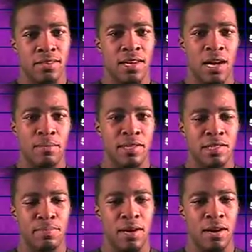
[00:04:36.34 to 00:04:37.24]
comments
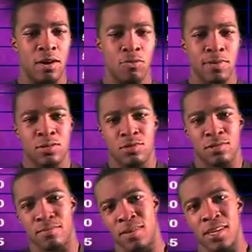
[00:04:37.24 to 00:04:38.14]
about, I hope we do
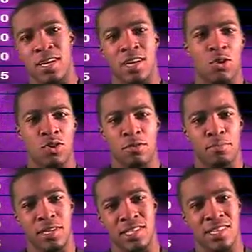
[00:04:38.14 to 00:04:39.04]
some corner
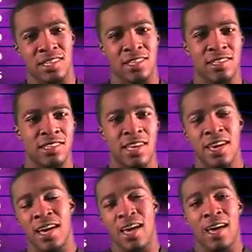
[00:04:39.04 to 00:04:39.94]
blitzes and this and
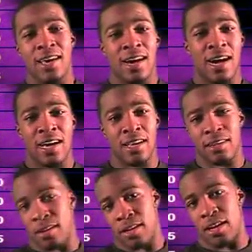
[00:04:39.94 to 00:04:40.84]
that.
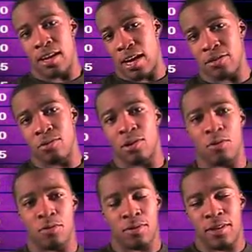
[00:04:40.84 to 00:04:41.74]
I don't
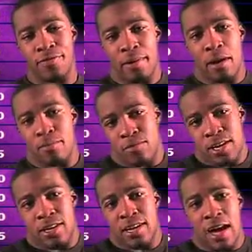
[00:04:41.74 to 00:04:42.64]
know if I'm
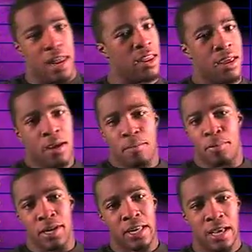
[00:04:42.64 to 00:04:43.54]
right or not,
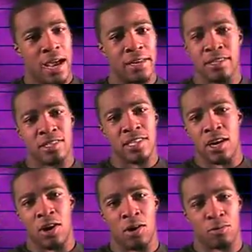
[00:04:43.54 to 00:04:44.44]
but I didn't see
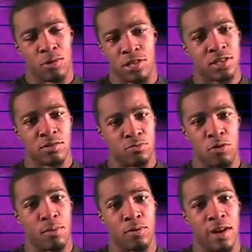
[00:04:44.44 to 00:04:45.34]
Hall rush
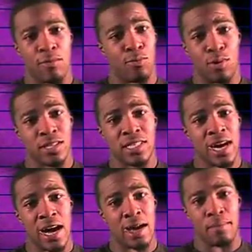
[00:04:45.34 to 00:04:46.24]
Romo not one
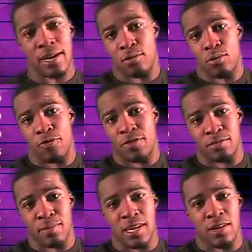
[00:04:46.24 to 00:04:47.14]
time. I don't know if it's
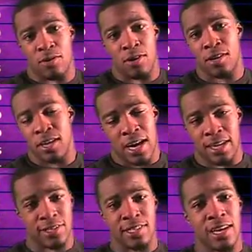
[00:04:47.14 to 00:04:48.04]
me or I
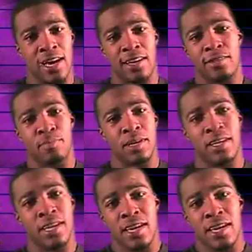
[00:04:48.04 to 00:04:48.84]
didn't see the highlights, but